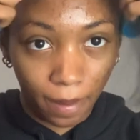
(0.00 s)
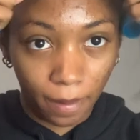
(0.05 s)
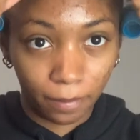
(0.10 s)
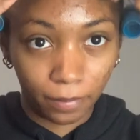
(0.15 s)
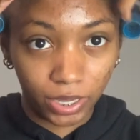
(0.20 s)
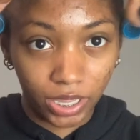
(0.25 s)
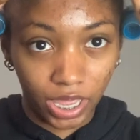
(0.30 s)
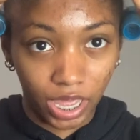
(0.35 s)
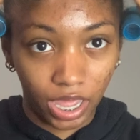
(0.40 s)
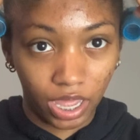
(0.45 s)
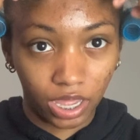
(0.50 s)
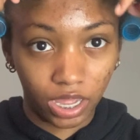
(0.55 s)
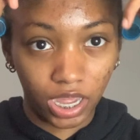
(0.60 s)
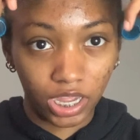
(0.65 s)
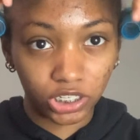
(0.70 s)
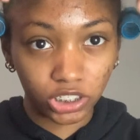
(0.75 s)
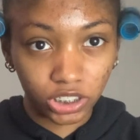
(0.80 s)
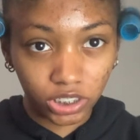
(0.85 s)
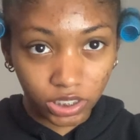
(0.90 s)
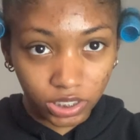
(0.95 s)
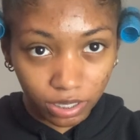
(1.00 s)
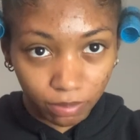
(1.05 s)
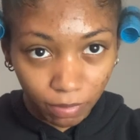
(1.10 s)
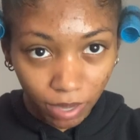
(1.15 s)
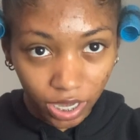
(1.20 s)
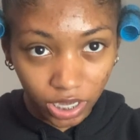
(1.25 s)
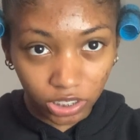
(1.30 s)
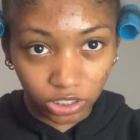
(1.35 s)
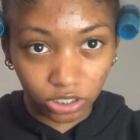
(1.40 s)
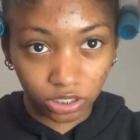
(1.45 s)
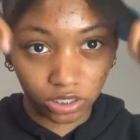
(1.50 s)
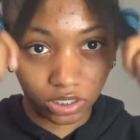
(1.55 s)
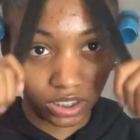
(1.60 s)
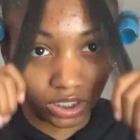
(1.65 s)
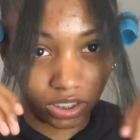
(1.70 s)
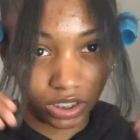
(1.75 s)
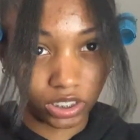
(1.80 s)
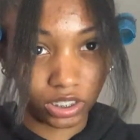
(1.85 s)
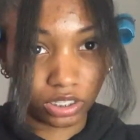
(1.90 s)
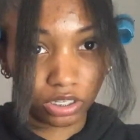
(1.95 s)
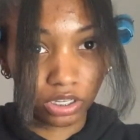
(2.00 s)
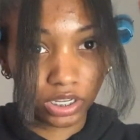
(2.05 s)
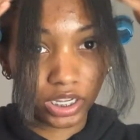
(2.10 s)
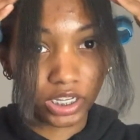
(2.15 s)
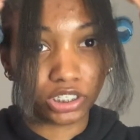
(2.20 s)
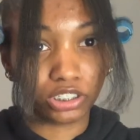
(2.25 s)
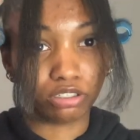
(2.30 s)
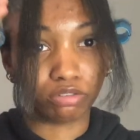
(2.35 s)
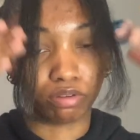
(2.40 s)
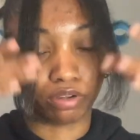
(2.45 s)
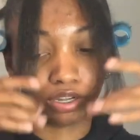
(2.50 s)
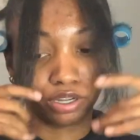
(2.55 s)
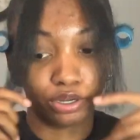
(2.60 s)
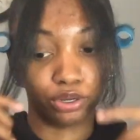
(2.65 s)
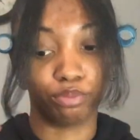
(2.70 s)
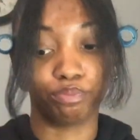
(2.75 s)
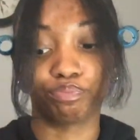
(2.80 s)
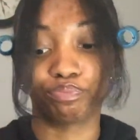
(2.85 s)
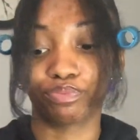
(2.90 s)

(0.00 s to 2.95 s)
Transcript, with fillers: but yeah i just did my edges did the little edges right here